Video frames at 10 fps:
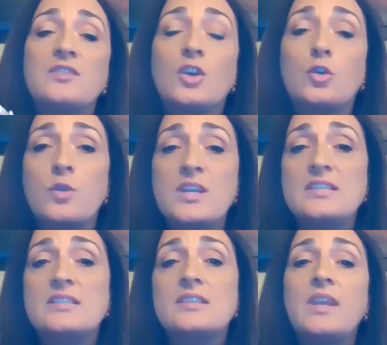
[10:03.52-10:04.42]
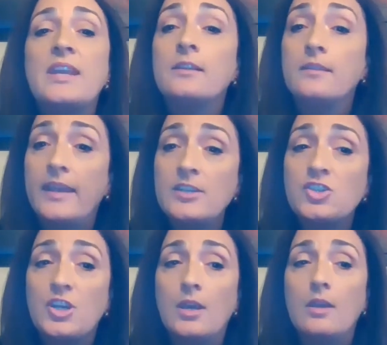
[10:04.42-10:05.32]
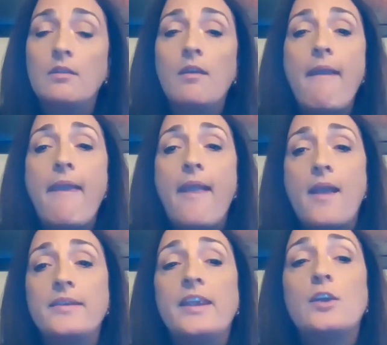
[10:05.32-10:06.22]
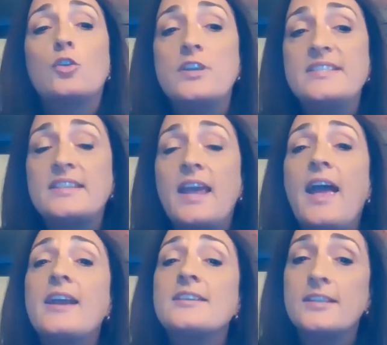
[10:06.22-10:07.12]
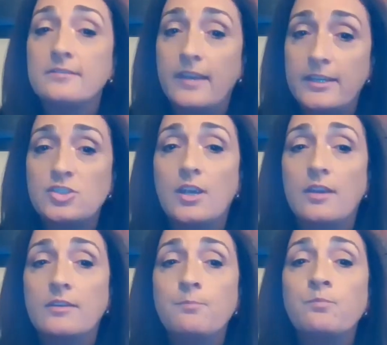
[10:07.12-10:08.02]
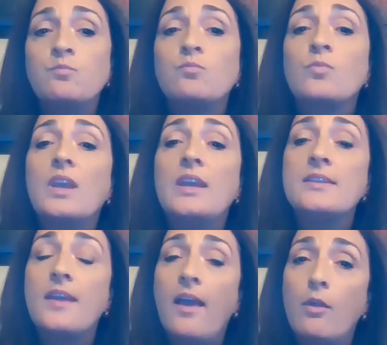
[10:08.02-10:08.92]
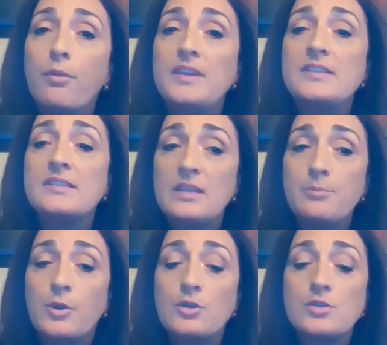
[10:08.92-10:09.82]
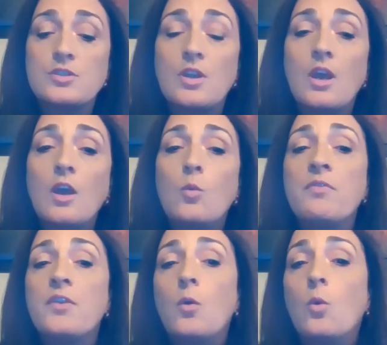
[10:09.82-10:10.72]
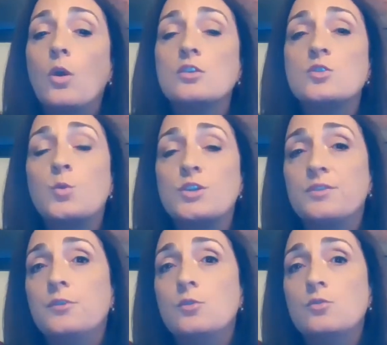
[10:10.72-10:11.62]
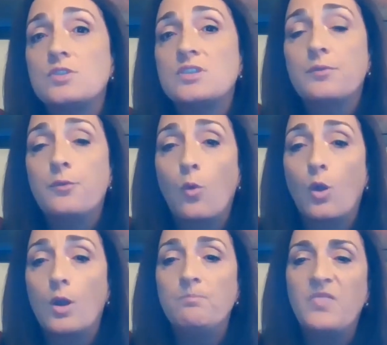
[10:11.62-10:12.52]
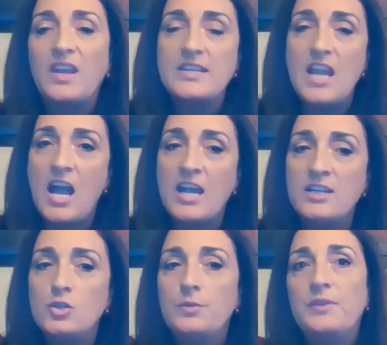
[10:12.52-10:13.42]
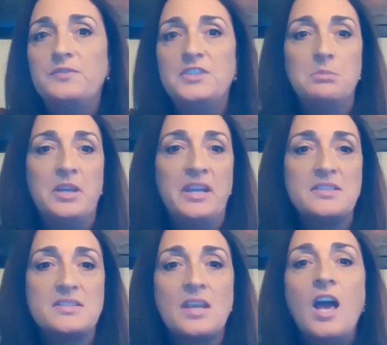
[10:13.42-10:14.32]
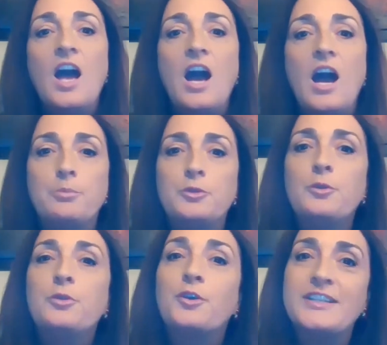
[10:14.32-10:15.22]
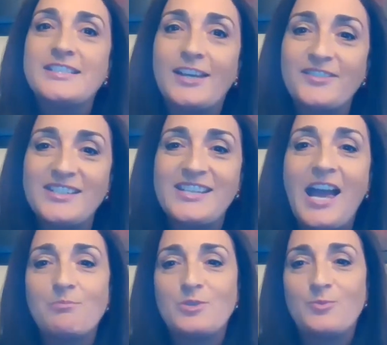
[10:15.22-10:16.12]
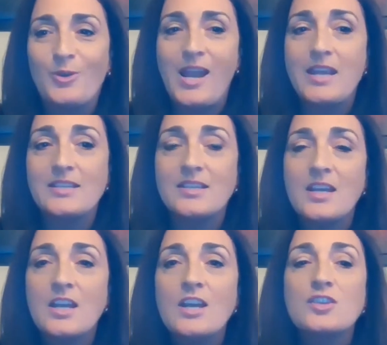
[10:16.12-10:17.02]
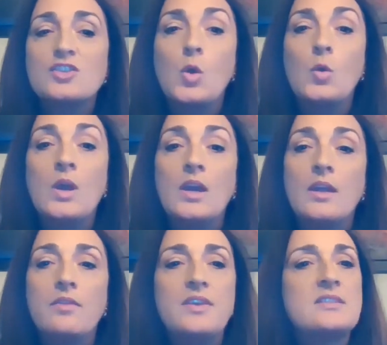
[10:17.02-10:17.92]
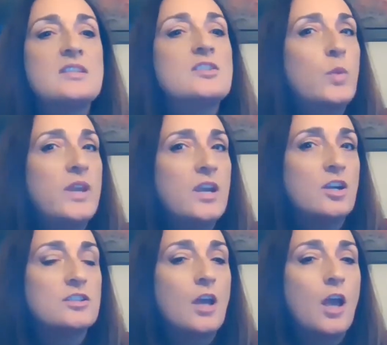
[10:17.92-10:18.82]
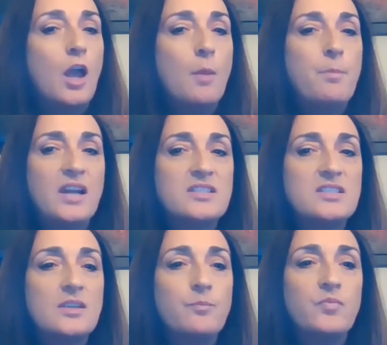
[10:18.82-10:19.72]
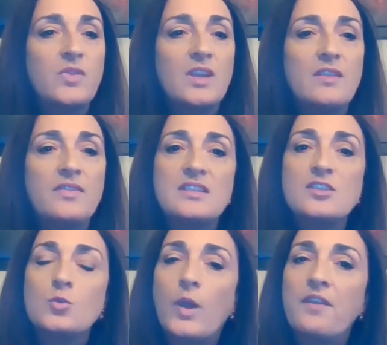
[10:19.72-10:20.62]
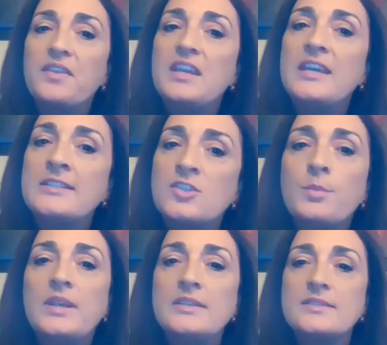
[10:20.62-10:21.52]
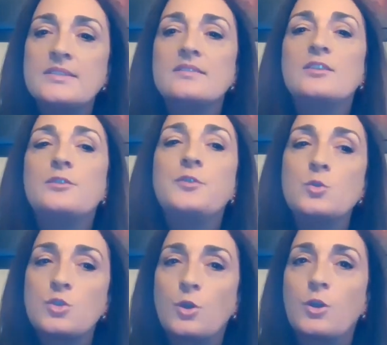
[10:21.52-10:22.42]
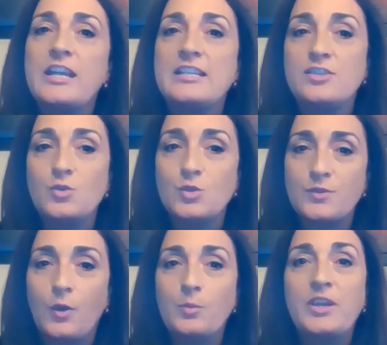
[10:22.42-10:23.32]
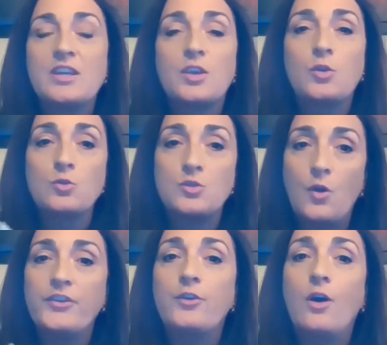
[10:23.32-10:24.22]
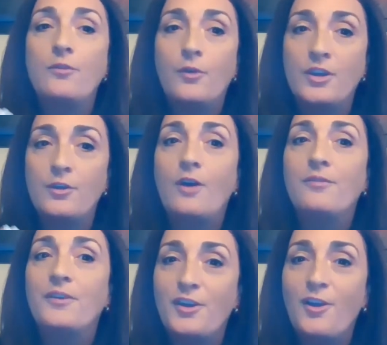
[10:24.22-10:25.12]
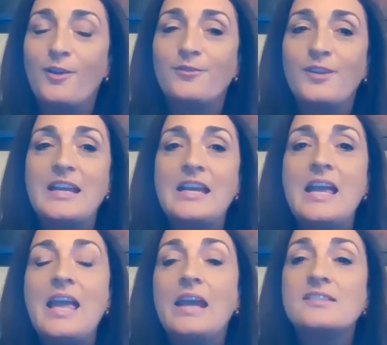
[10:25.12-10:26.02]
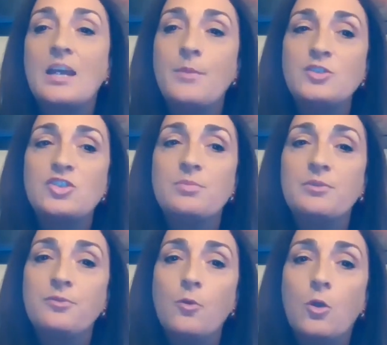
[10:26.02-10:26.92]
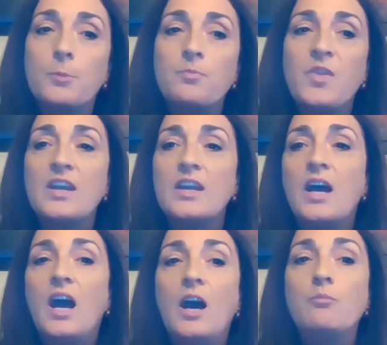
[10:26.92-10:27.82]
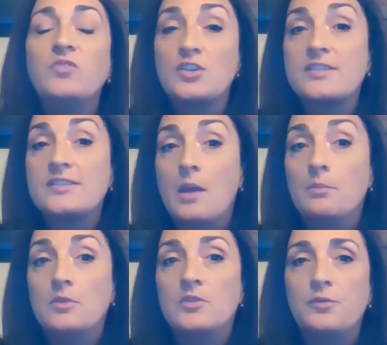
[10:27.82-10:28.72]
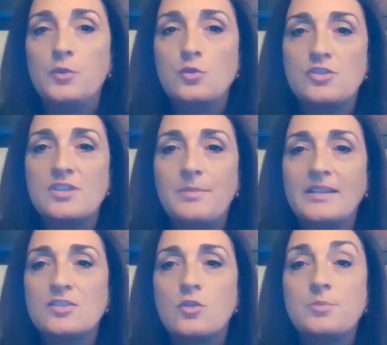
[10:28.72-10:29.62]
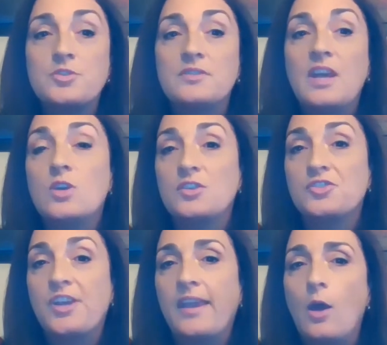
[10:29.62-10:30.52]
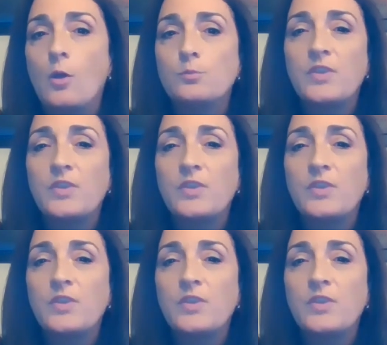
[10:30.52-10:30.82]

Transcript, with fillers: decreased inhalation and increased exhalation in healthy sleepers when the oils were diffused for 9 to 15 minutes up to 37 times per night. So this is weird, but this is where the intermittent diffuser is useful because it goes on and off, on and off, and on and off. And as I mentioned before, uh, there's some diffusers in my description that you can check out.